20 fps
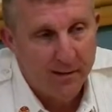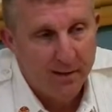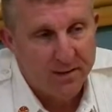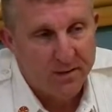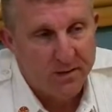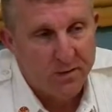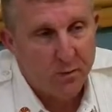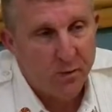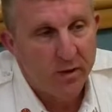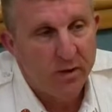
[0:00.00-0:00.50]

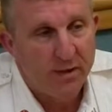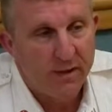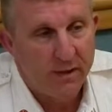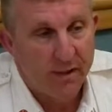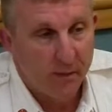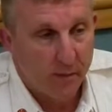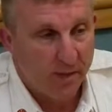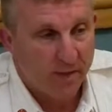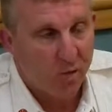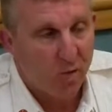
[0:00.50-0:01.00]
does it really
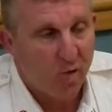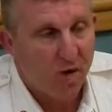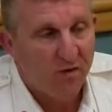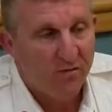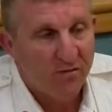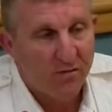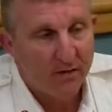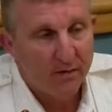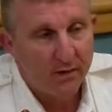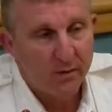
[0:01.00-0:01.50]
need to be
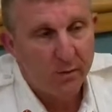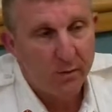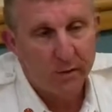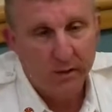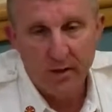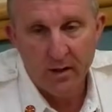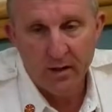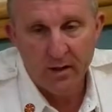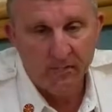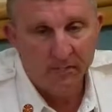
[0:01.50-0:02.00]
12 feet in
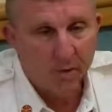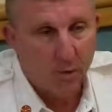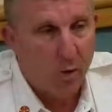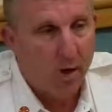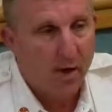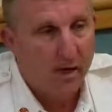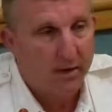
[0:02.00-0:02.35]
order to give the